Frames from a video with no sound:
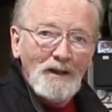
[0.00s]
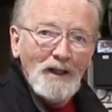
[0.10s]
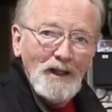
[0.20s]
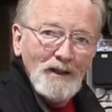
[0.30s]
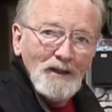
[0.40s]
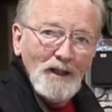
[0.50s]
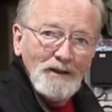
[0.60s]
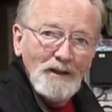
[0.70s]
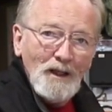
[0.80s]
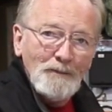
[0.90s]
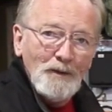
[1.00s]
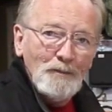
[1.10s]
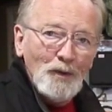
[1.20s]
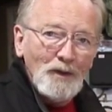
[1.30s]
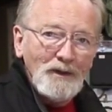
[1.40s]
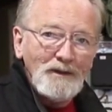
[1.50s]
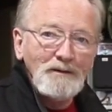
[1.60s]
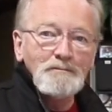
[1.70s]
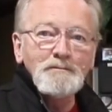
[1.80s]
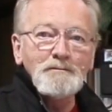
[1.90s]
and on the upper pulley,
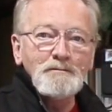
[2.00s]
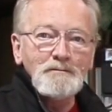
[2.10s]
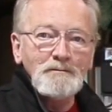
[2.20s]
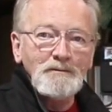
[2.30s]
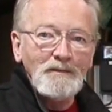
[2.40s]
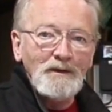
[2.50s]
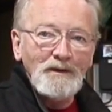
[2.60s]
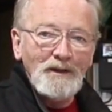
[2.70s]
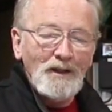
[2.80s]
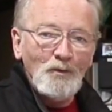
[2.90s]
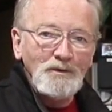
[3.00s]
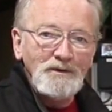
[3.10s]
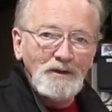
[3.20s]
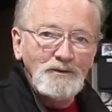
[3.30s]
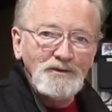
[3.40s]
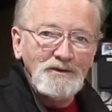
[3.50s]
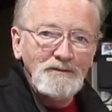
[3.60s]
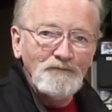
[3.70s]
it was loose.